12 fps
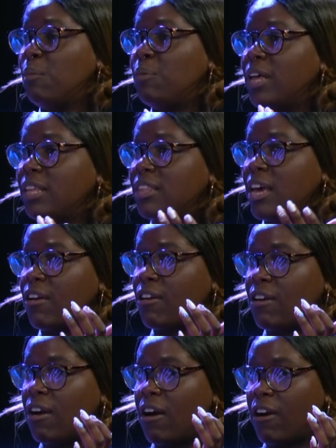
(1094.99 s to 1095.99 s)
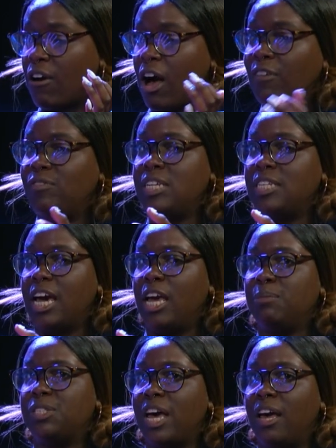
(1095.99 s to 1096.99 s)
but there are often
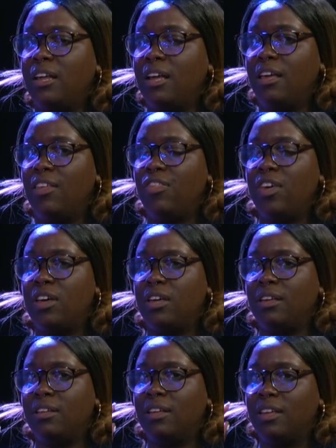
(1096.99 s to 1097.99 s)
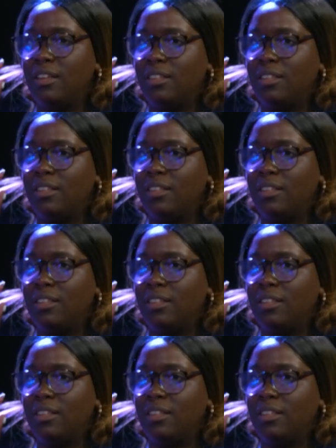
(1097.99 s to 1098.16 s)
times that the